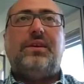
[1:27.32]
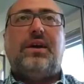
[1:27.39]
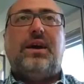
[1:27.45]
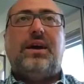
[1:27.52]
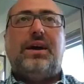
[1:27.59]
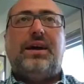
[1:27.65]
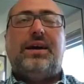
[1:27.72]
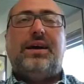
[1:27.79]

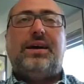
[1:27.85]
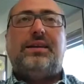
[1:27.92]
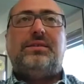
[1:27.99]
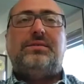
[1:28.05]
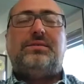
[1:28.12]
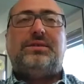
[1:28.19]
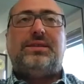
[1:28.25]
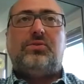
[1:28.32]

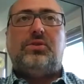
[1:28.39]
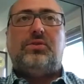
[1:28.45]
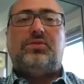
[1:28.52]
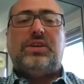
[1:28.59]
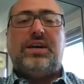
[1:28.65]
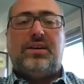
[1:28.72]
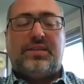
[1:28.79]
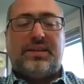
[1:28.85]
And several of
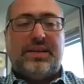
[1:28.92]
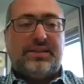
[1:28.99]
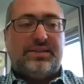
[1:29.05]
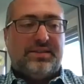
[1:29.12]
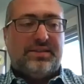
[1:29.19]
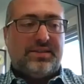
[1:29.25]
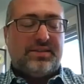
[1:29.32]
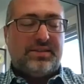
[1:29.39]
the healthcare
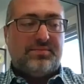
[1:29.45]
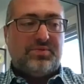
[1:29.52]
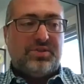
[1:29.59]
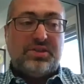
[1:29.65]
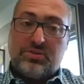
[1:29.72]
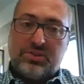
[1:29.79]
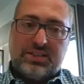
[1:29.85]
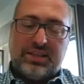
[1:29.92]
systems,
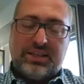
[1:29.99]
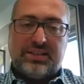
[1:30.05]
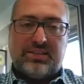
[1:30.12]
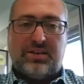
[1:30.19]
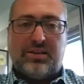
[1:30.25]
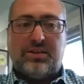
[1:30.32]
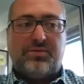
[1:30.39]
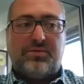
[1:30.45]
interestingly
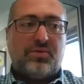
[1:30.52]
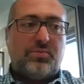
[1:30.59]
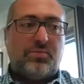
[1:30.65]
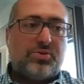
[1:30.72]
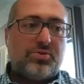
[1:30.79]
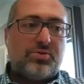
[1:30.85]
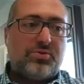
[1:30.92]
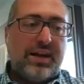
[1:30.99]
starting from
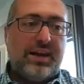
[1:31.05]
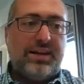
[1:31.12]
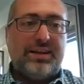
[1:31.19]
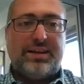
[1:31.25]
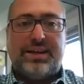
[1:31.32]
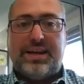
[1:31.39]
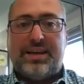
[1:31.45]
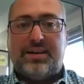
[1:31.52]

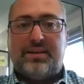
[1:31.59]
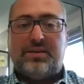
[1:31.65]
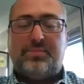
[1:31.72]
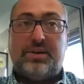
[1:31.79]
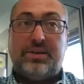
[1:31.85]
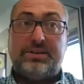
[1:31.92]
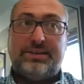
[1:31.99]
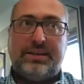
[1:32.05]
Australia, Canada,
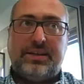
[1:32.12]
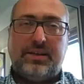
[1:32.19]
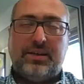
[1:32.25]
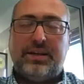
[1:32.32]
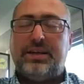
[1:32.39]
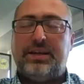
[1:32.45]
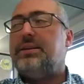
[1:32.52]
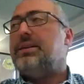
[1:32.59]

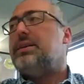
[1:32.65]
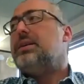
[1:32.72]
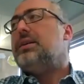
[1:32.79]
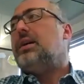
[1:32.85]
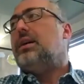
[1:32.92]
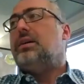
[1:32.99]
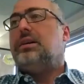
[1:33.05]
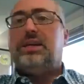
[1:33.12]
particularly,
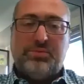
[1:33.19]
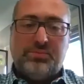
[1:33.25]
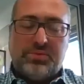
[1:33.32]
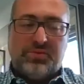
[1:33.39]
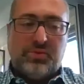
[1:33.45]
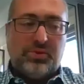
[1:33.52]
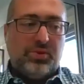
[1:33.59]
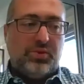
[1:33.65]
even
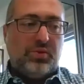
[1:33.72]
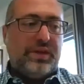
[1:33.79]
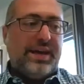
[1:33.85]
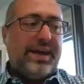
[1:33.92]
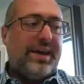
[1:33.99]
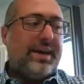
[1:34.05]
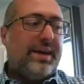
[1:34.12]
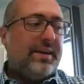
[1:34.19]
before the
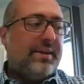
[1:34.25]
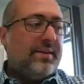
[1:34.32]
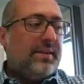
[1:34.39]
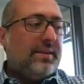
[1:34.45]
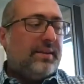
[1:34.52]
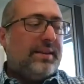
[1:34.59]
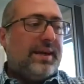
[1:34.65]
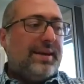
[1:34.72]
UK,
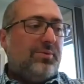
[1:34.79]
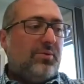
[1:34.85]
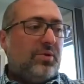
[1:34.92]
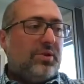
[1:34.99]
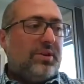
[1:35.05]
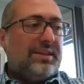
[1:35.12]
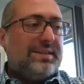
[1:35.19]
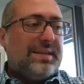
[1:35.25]
they
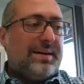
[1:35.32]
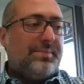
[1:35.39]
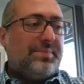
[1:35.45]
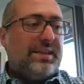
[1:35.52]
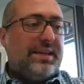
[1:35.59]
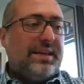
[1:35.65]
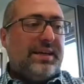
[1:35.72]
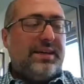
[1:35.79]
were
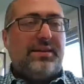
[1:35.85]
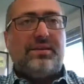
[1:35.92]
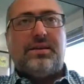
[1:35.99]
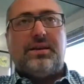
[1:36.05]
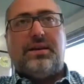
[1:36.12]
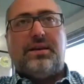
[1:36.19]
adapting